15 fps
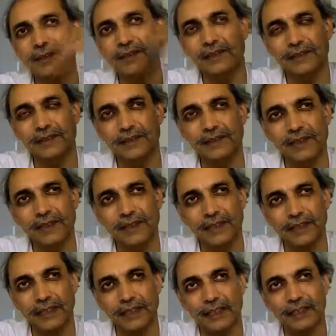the
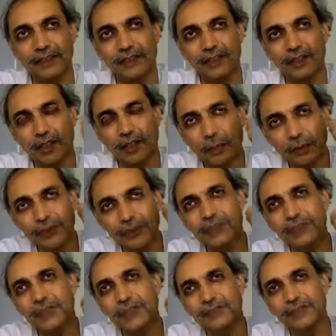thing, and the
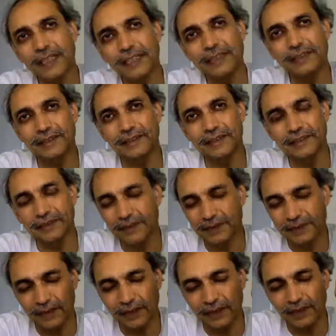opposite of that is
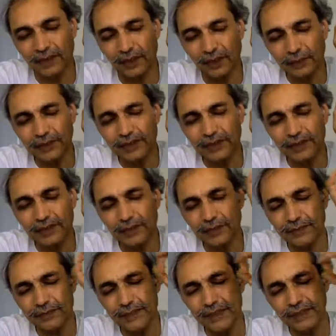
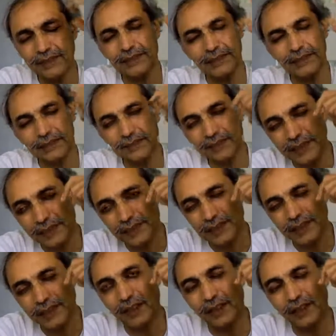at a very
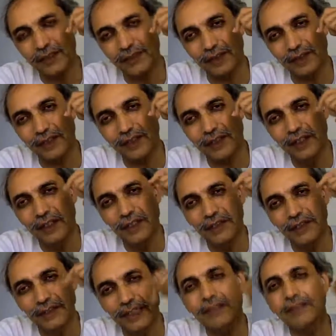subtle level,
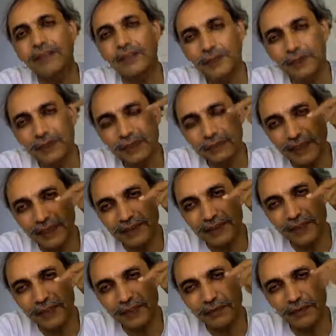that I will do it
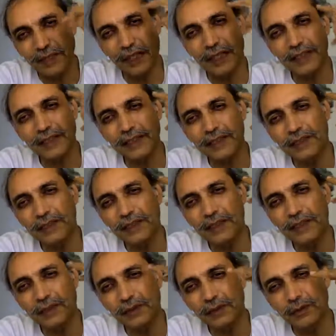myself. I
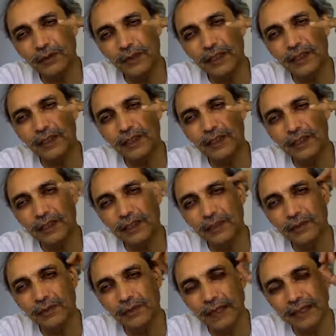will
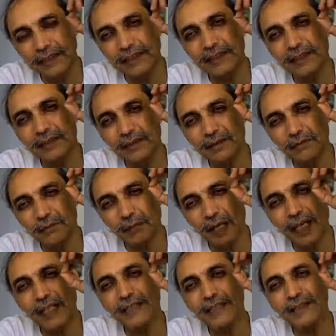find it
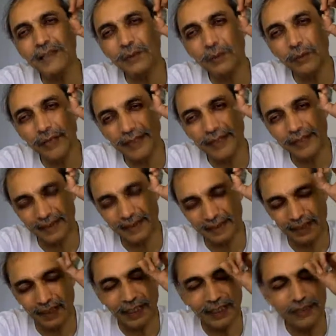my way.
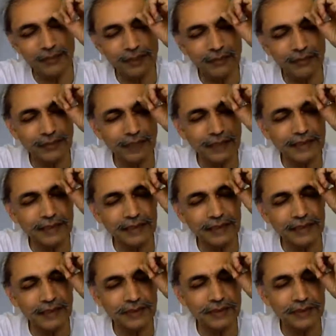I will find the
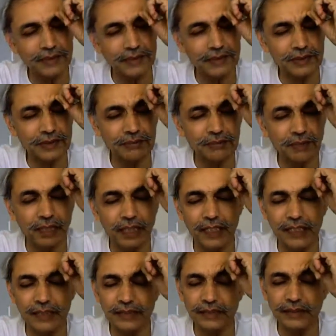answer
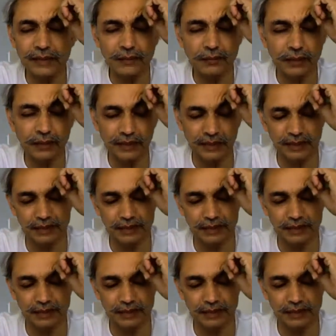my way.